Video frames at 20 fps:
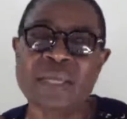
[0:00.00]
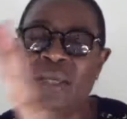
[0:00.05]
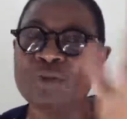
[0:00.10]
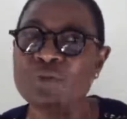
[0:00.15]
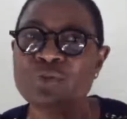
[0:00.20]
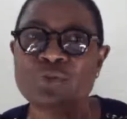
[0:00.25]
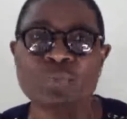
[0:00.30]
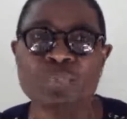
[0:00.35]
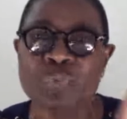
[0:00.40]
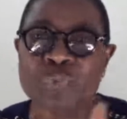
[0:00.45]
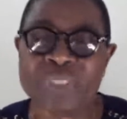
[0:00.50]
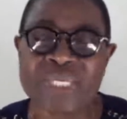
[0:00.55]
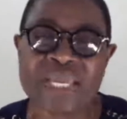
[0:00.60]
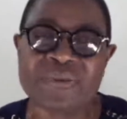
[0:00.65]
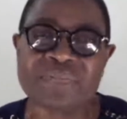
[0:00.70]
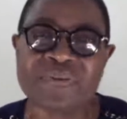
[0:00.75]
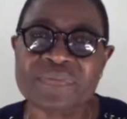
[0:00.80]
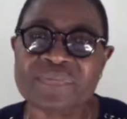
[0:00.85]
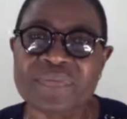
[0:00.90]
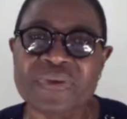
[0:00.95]
you put
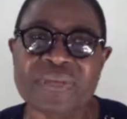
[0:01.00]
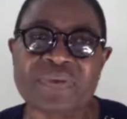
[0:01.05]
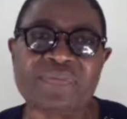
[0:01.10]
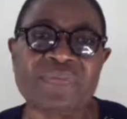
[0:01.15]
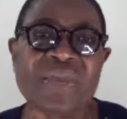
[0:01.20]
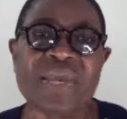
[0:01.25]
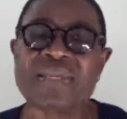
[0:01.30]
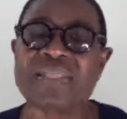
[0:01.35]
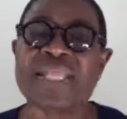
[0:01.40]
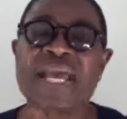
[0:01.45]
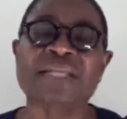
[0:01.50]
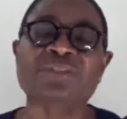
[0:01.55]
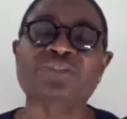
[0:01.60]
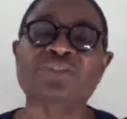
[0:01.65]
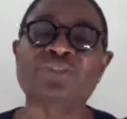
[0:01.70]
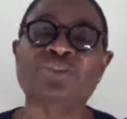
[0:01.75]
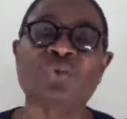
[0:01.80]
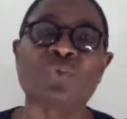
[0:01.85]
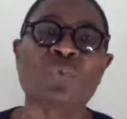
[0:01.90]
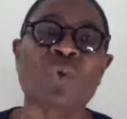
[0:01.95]
everything there that,
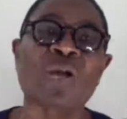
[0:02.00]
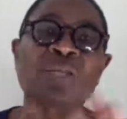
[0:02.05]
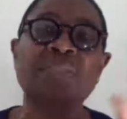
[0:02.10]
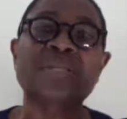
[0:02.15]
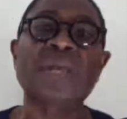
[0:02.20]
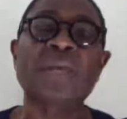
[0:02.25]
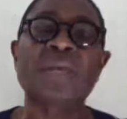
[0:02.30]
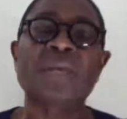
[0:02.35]
you know what,